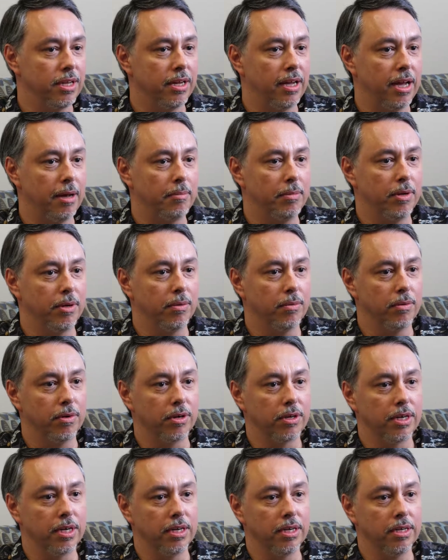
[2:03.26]
I happened to
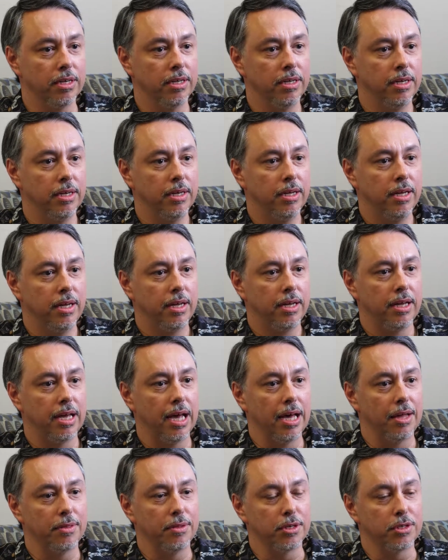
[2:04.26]
work at a
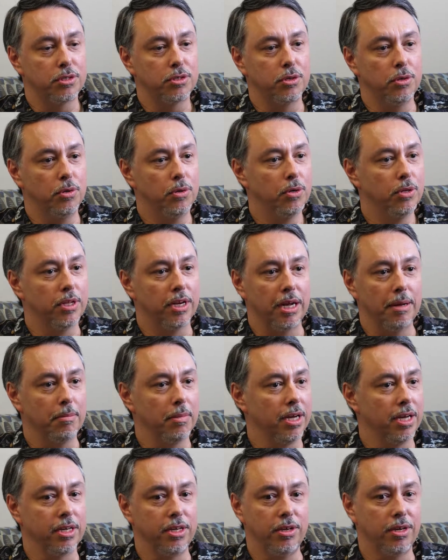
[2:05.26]
Catholic school, and I'm
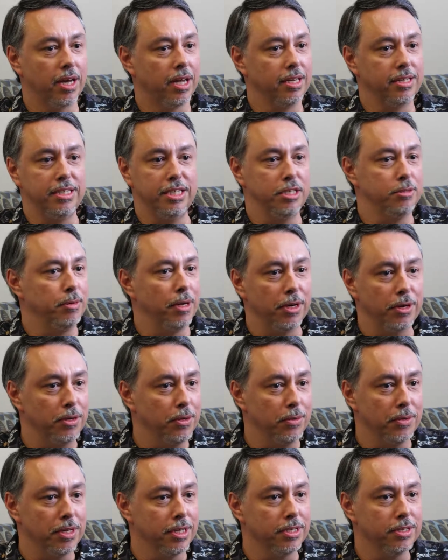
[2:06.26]
like, you got to teach me how to
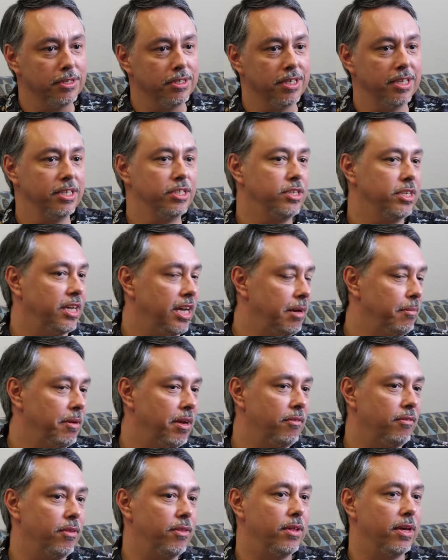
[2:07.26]
do this. And she gave me
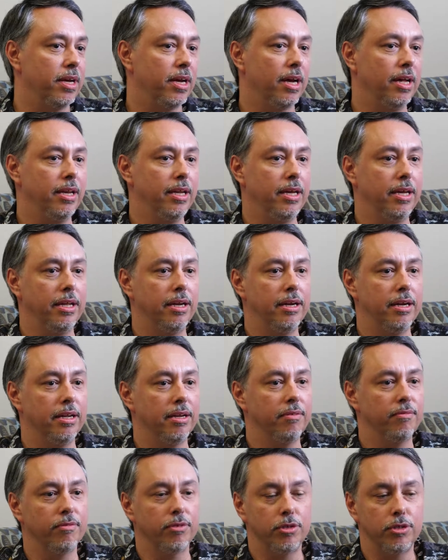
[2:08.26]
everything I needed.
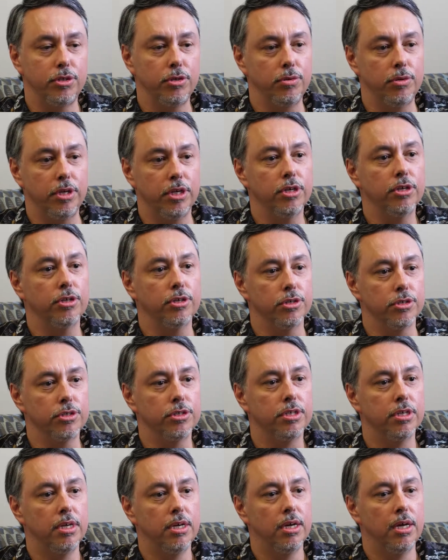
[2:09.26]
And for 2
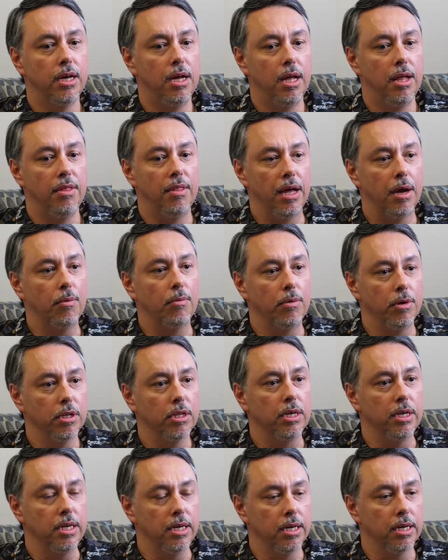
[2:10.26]
years, that
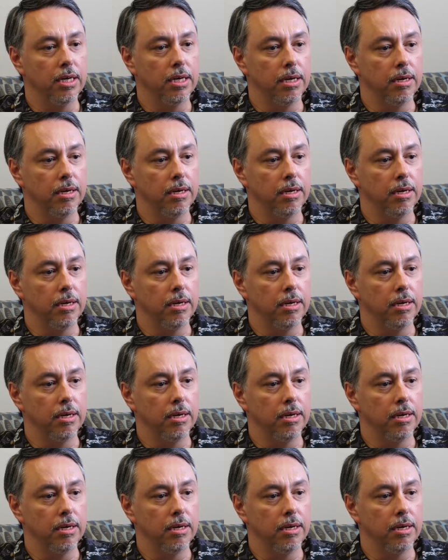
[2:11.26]
really,